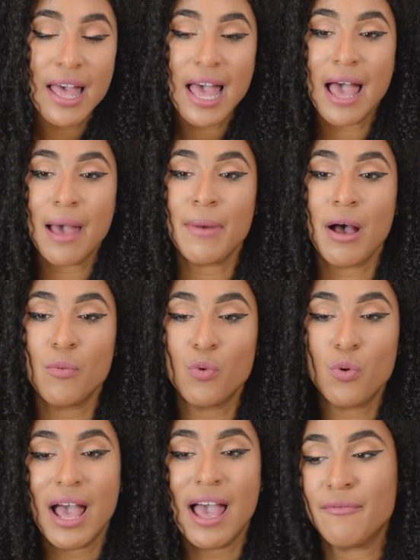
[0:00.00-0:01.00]
I
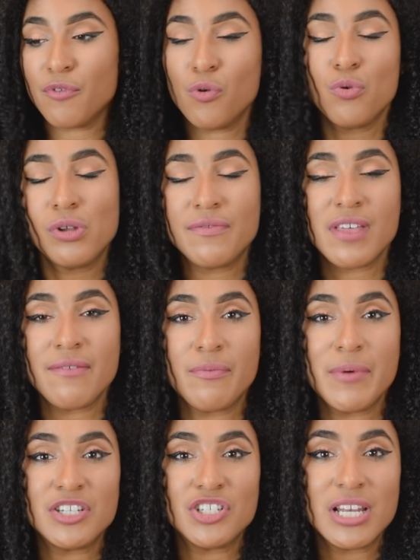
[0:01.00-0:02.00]
will have all of the
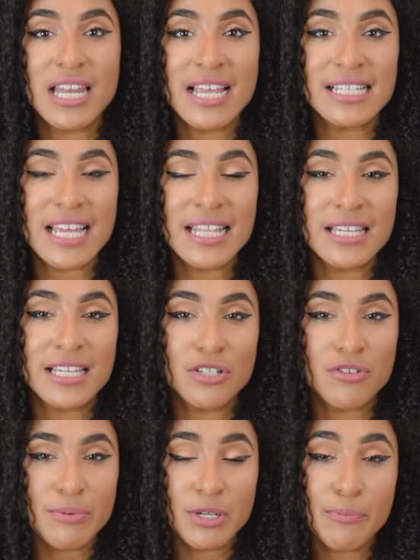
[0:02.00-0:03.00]
information linked in the
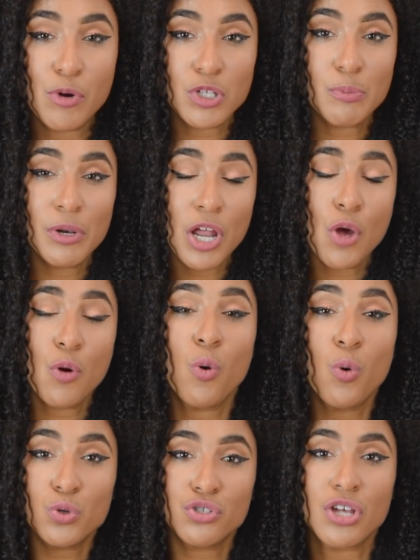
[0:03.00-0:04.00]
description box below.
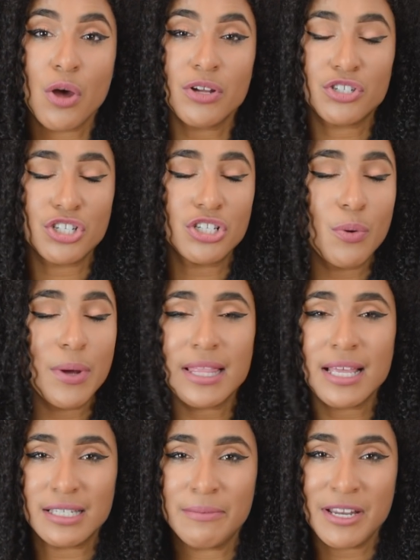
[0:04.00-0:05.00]
Also, just a quick
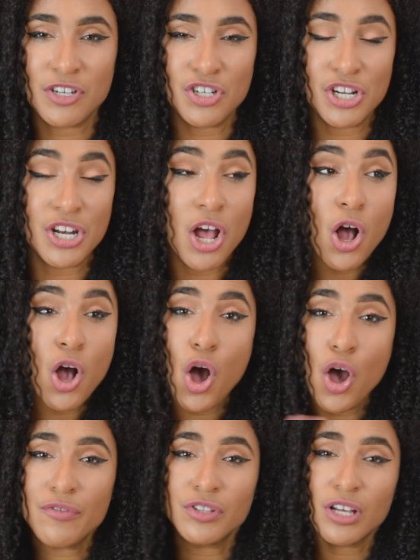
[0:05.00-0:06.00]
thing to mention,
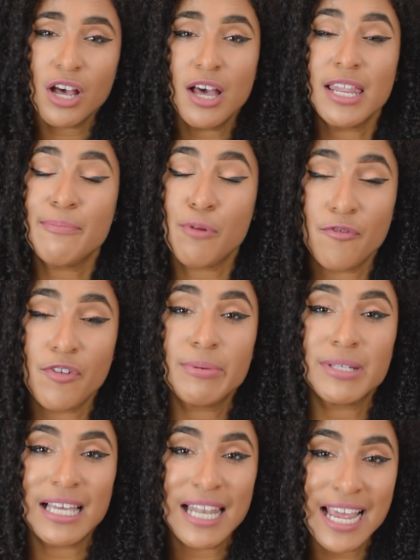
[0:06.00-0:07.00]
over in the Curly
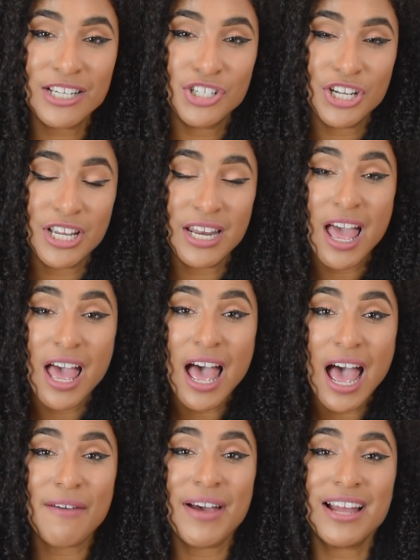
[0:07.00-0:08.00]
Proverbs collection,
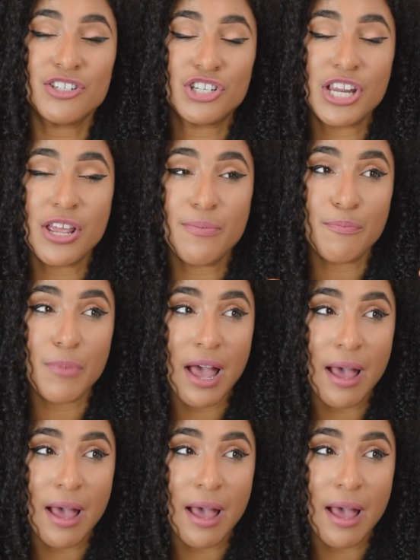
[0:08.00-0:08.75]
I've actually